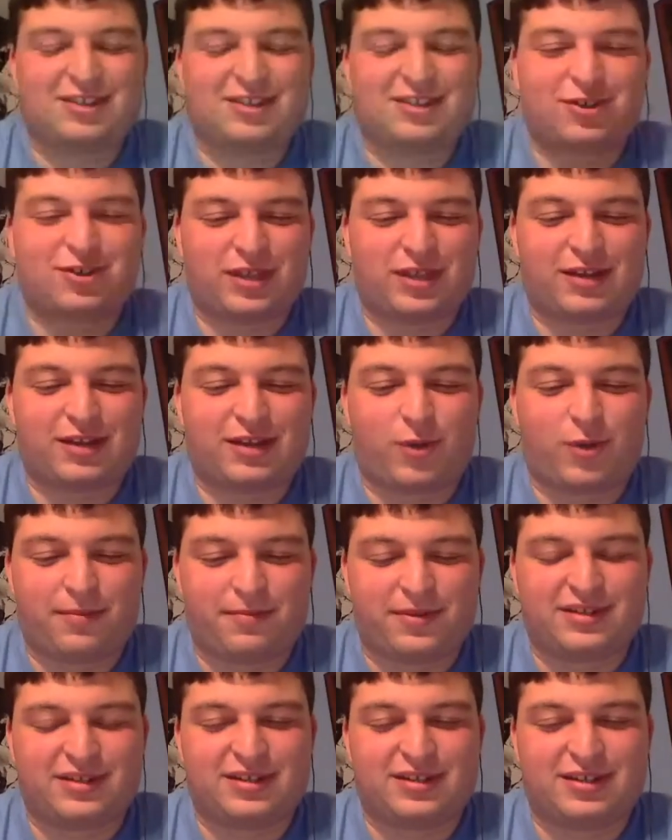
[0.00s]
don't think
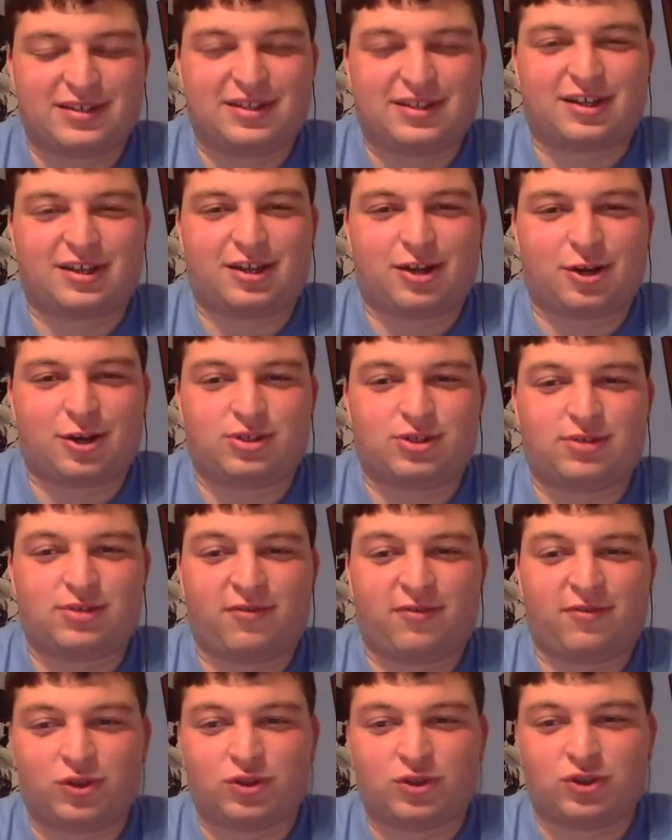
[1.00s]
Whitman is the coach of the
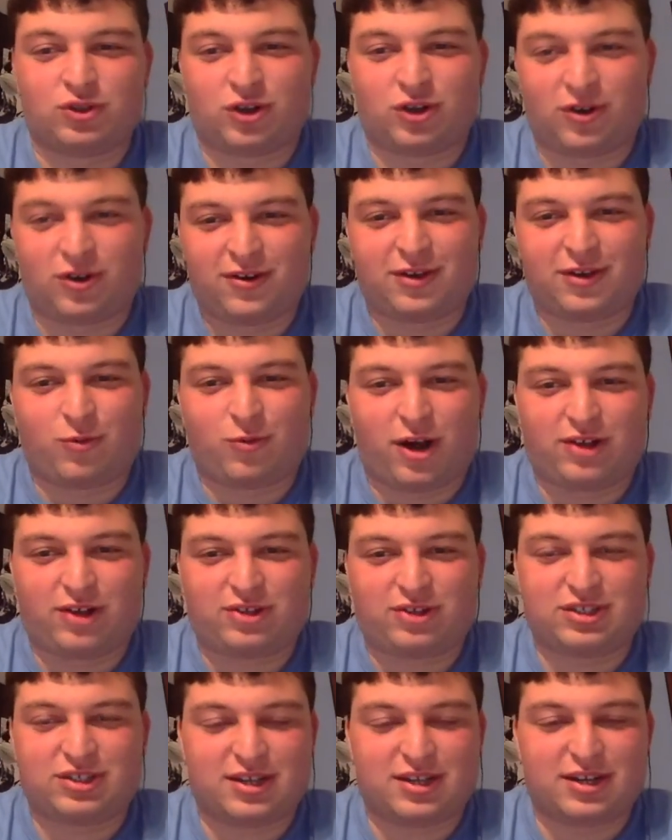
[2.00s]
future in
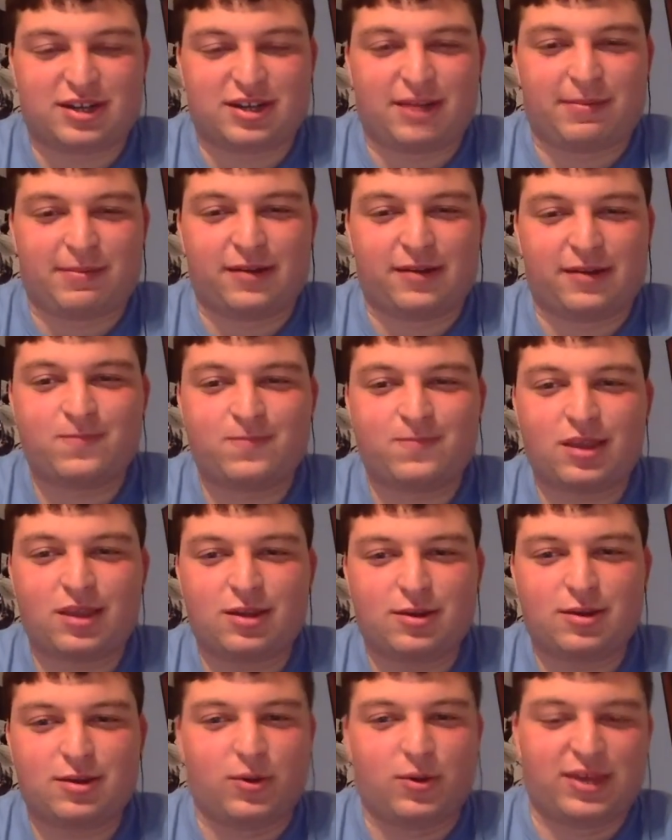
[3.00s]
Washington. I mean,
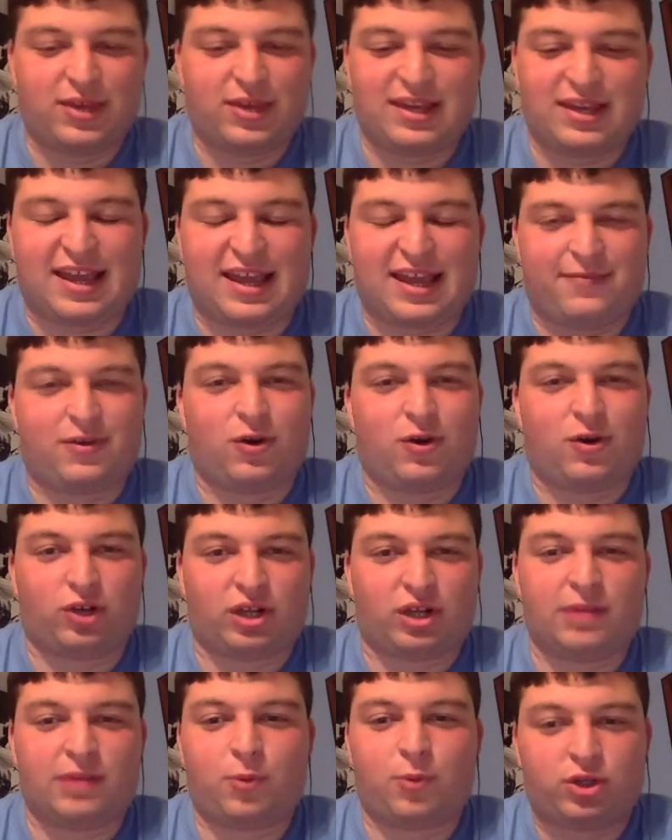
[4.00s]
he can't even hold a
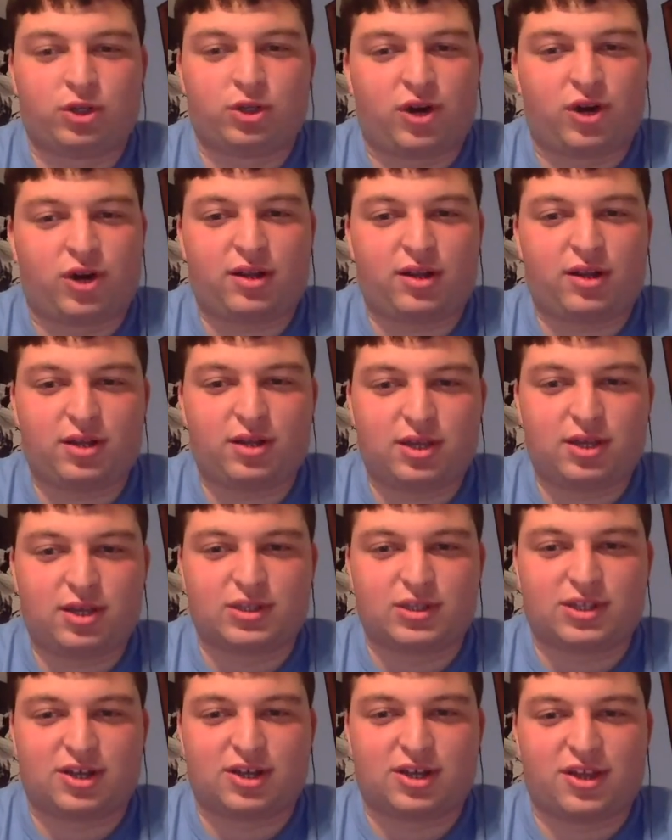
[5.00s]
clipboard correctly. We
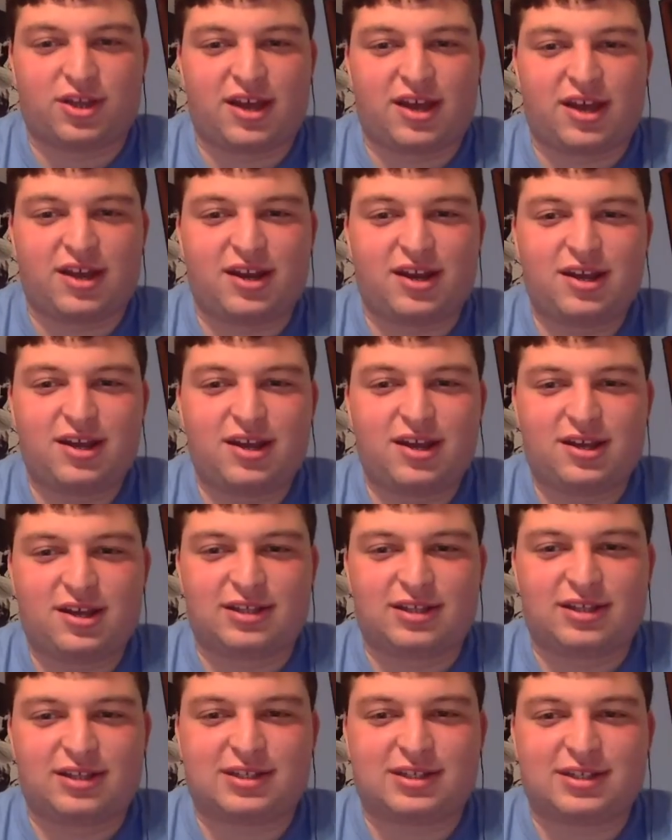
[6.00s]
saw that.
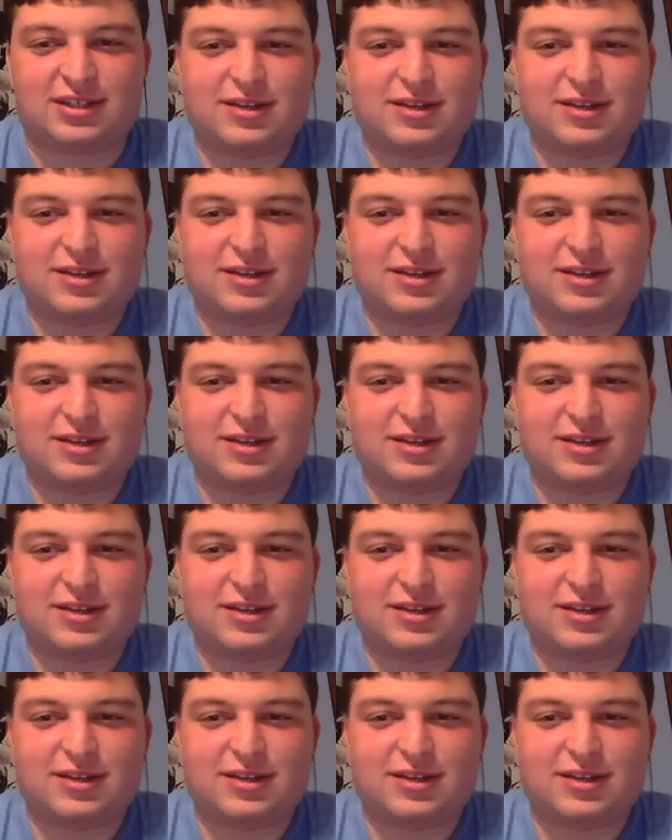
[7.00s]
It's